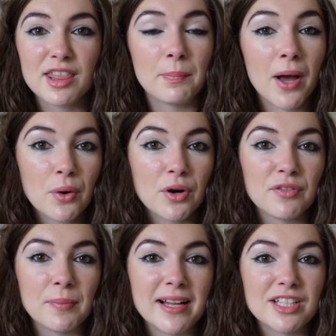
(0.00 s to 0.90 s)
the power of
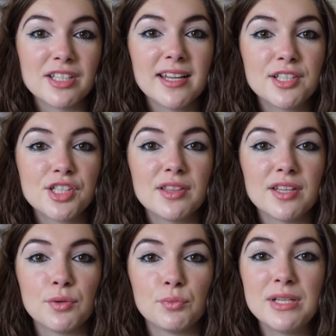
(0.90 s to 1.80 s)
imagination
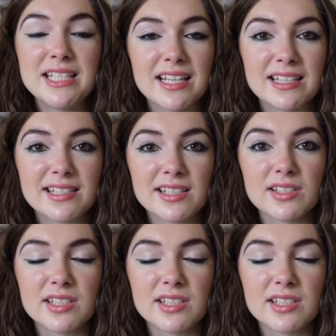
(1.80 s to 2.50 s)
that reading instills